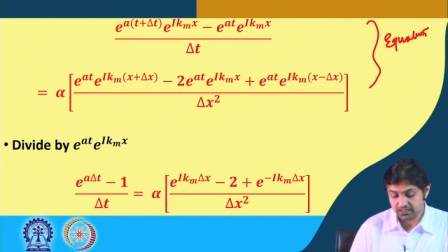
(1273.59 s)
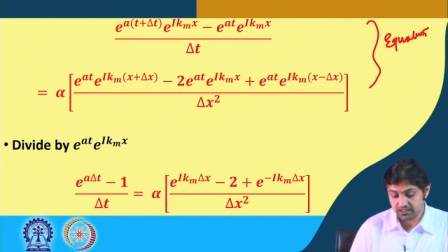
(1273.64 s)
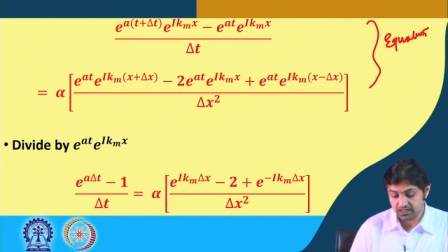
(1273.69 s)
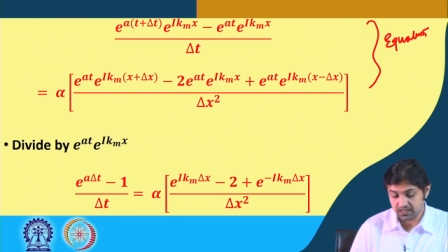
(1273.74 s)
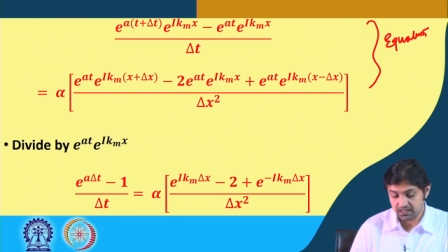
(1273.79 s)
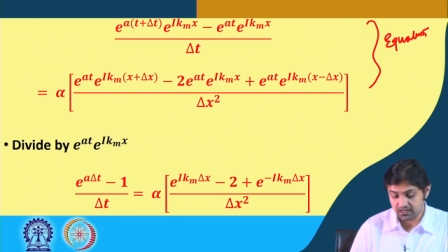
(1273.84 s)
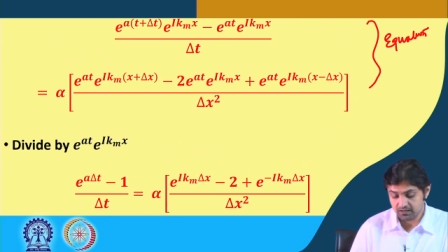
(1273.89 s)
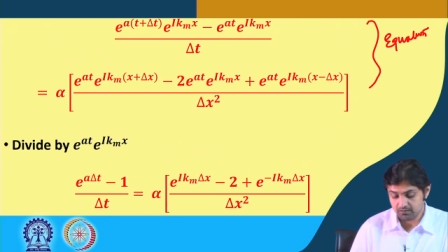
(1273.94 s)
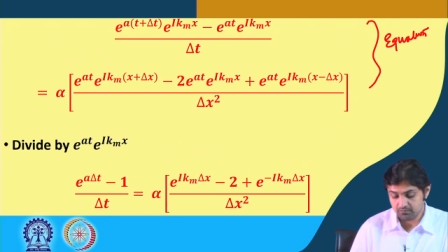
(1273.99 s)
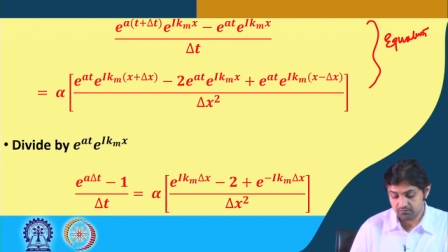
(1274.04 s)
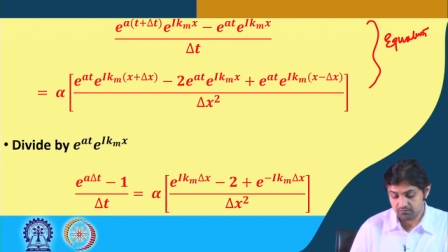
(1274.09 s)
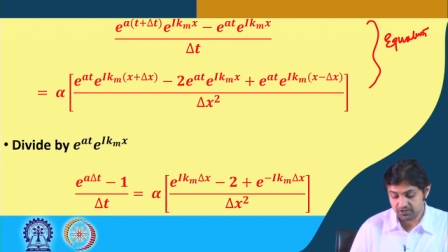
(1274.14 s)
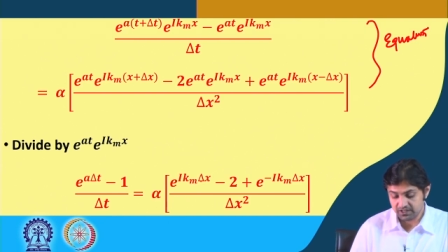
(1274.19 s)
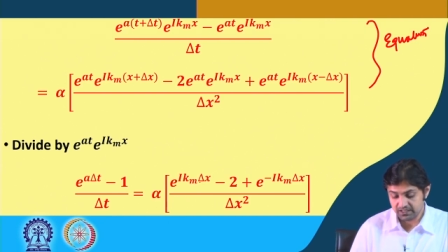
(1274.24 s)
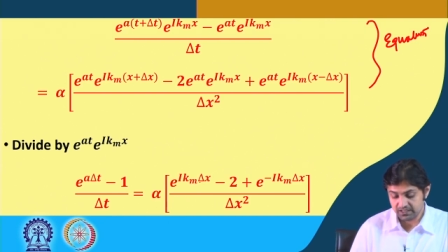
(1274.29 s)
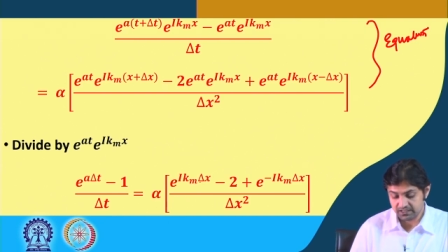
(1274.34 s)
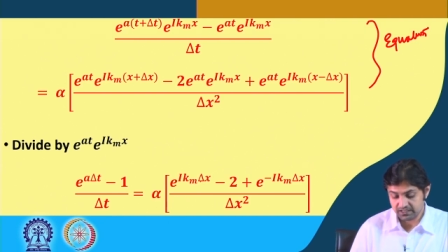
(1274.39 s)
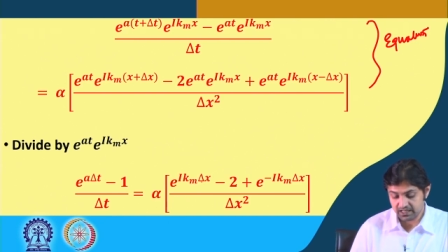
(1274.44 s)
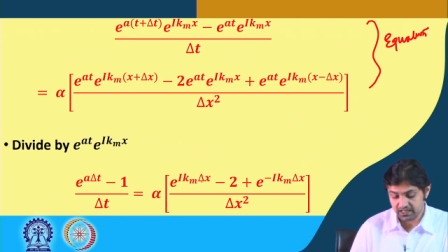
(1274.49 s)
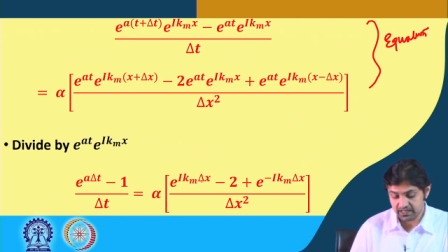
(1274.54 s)
km
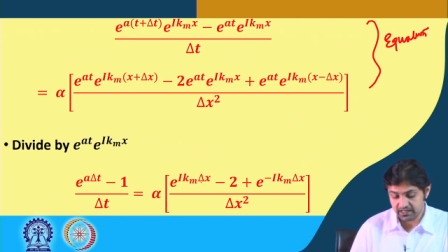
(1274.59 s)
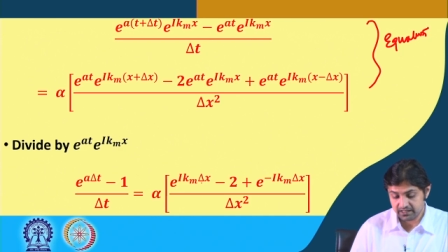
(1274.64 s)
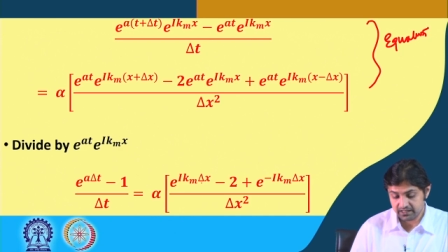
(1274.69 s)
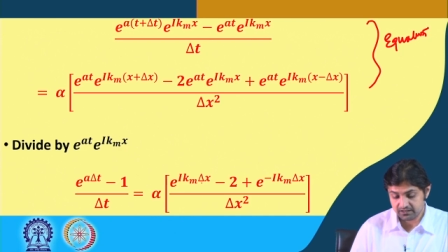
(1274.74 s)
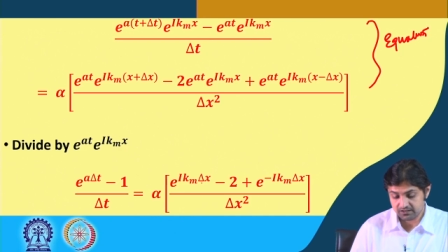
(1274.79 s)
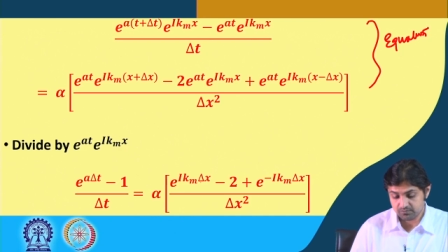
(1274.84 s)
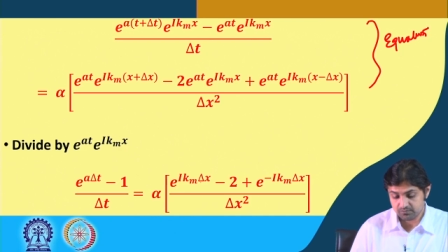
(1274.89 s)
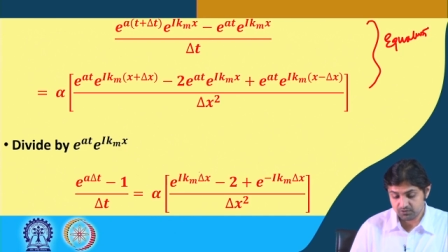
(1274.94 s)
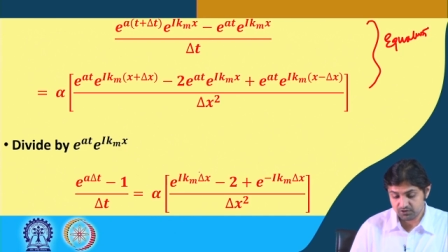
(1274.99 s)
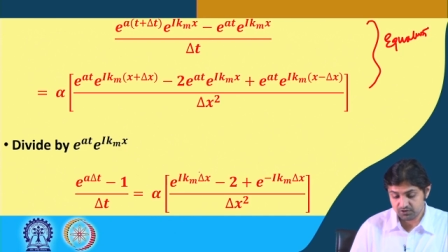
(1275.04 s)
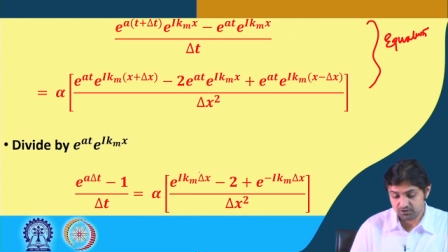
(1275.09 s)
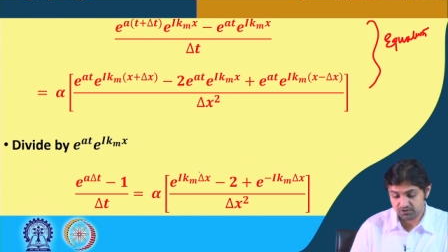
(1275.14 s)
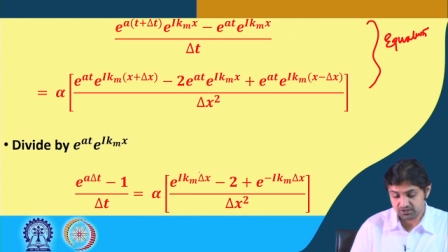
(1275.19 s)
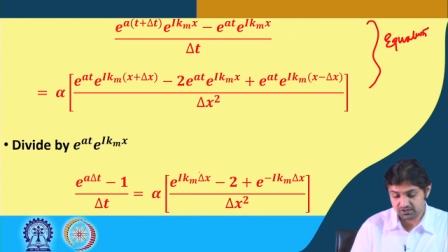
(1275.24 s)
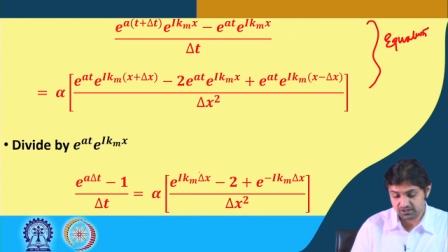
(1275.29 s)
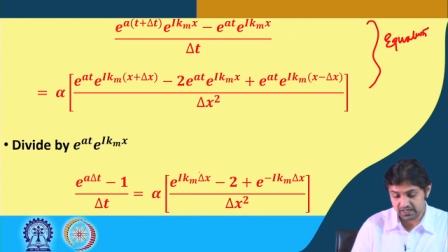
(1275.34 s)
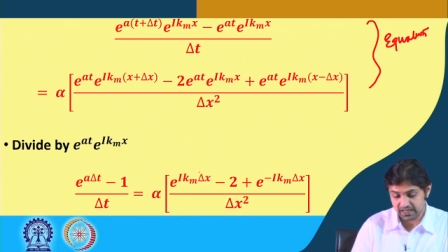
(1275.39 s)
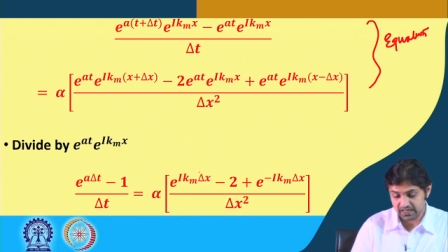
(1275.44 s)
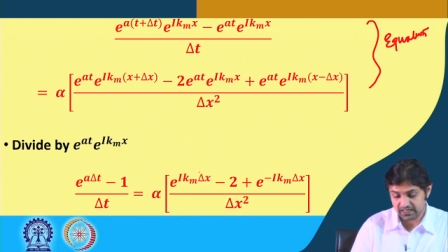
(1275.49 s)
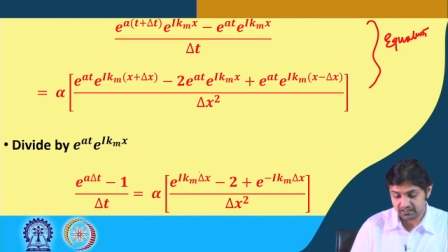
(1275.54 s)
delta x
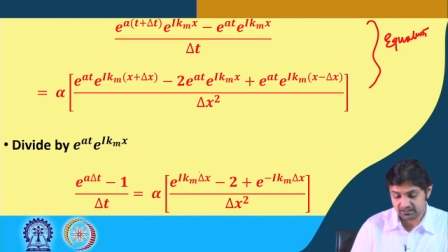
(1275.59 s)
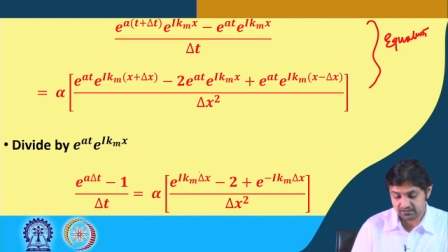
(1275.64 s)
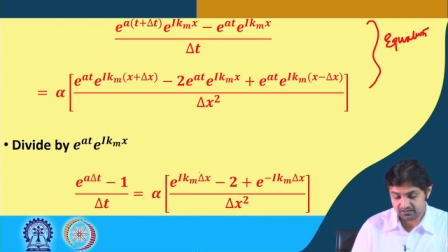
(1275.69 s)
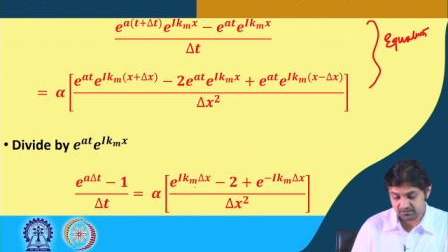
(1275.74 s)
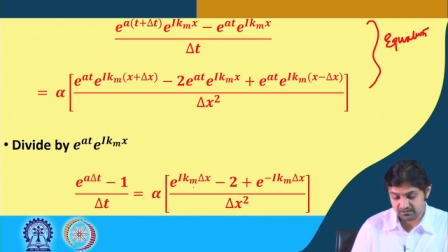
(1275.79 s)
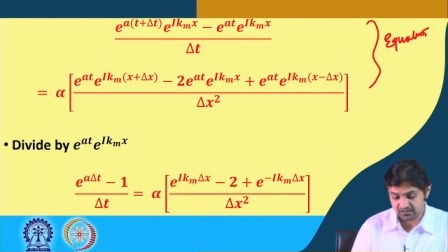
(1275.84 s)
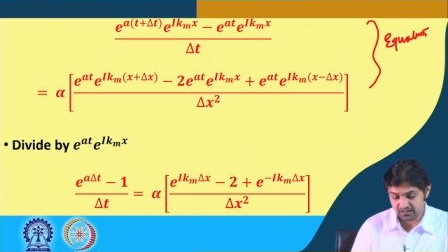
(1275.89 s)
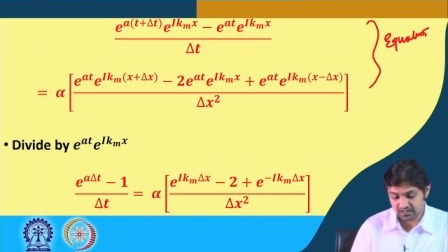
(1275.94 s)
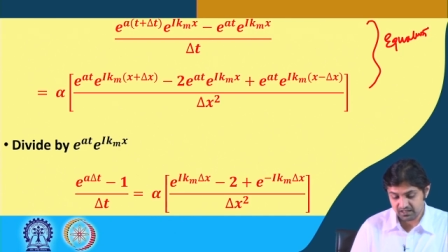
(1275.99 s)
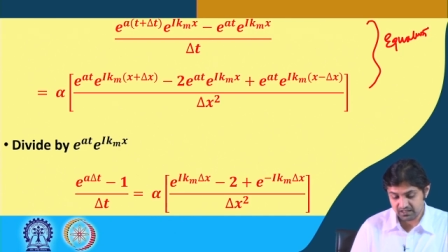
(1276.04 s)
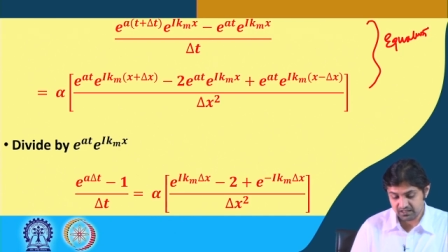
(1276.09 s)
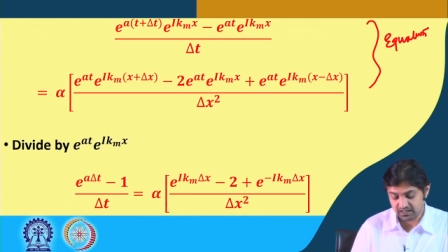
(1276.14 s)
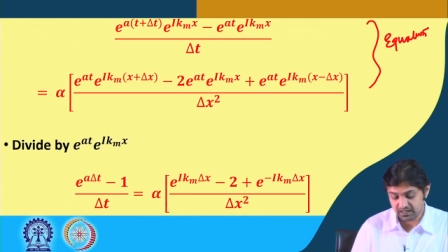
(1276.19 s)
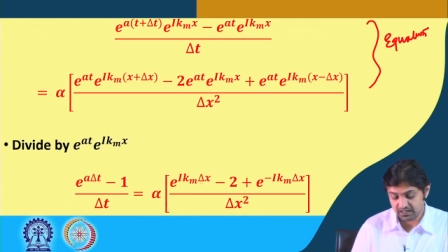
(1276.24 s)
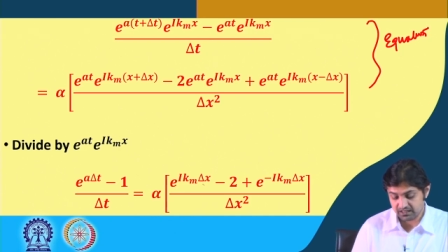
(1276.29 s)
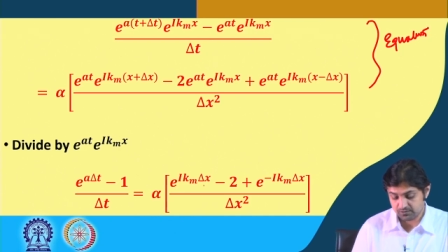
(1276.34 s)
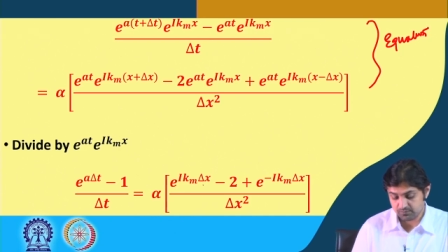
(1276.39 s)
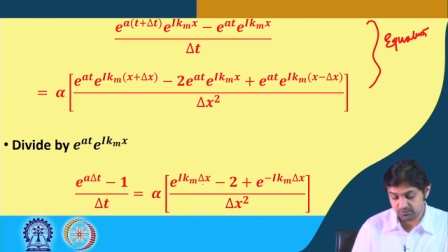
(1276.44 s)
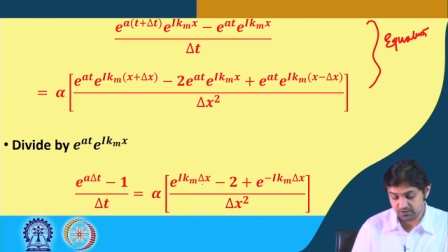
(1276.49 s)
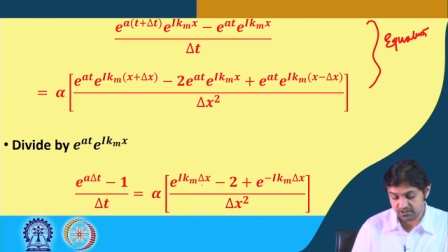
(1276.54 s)
because x and
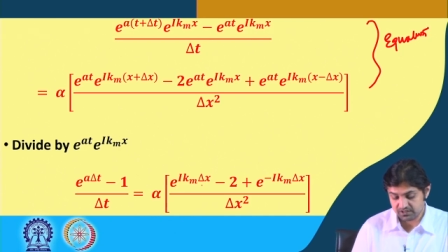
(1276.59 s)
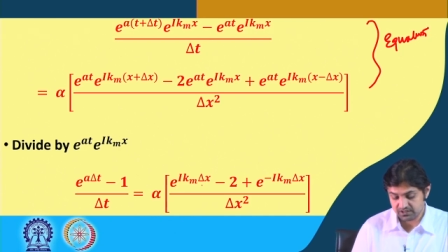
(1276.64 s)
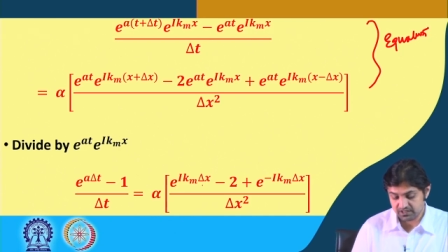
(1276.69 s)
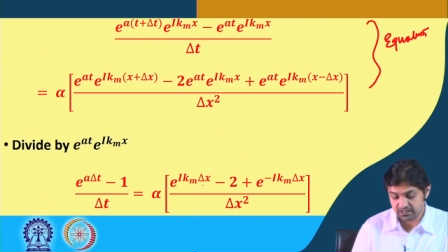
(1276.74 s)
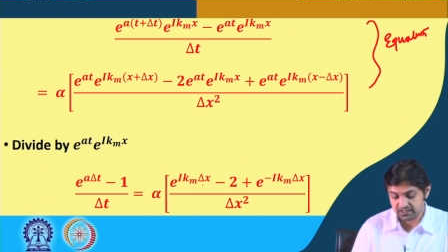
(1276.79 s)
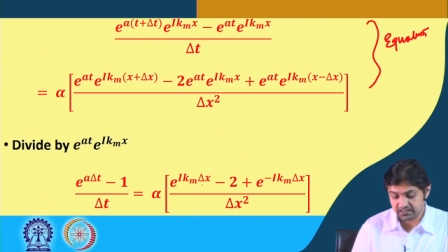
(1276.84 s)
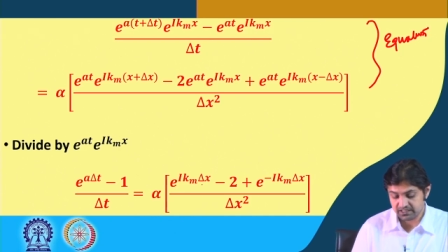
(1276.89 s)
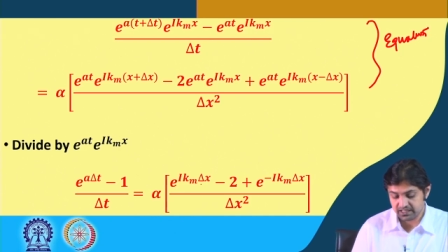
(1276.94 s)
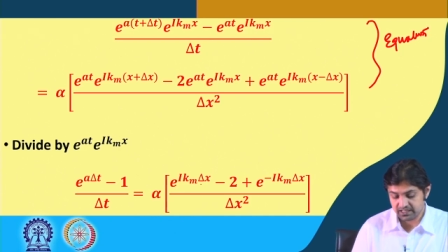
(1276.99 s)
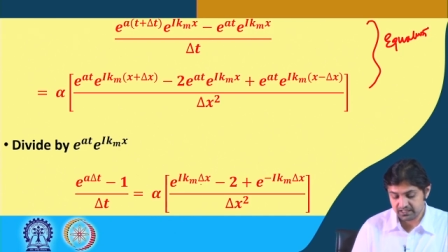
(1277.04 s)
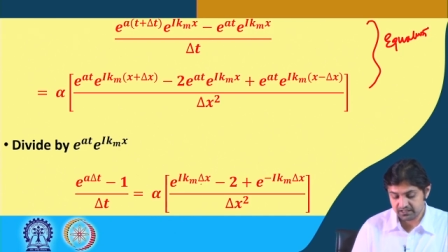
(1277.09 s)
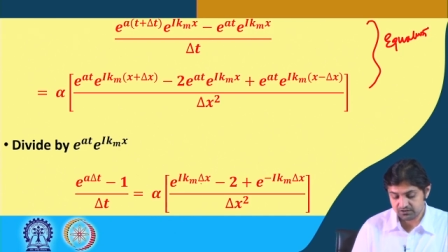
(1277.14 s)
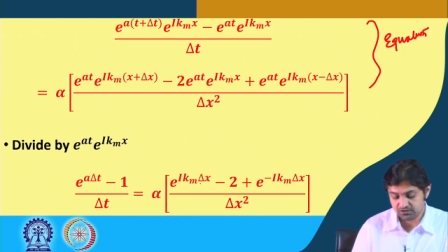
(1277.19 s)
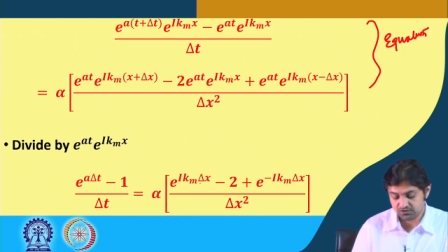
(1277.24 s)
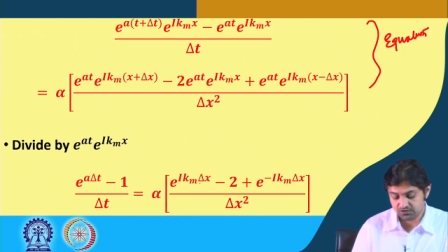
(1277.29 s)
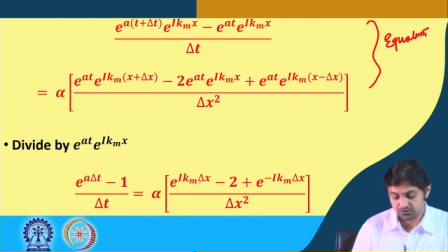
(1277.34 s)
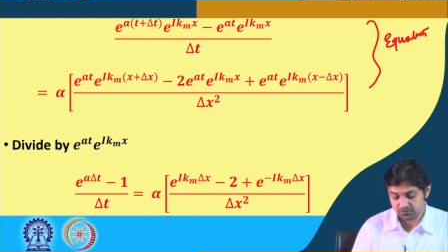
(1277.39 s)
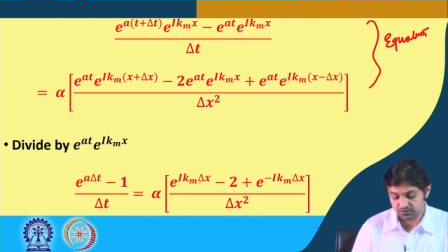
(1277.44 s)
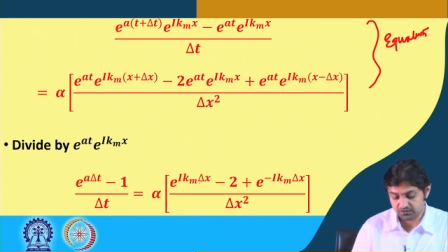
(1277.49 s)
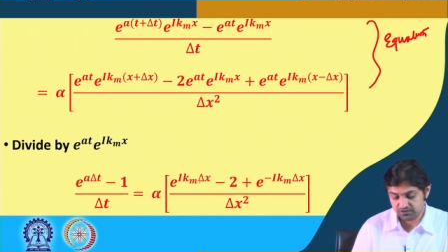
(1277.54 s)
x plus delta x
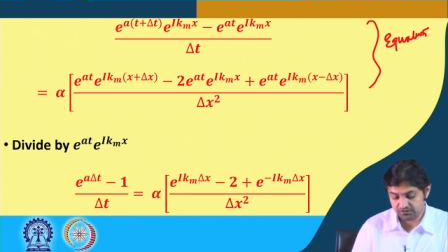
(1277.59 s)
so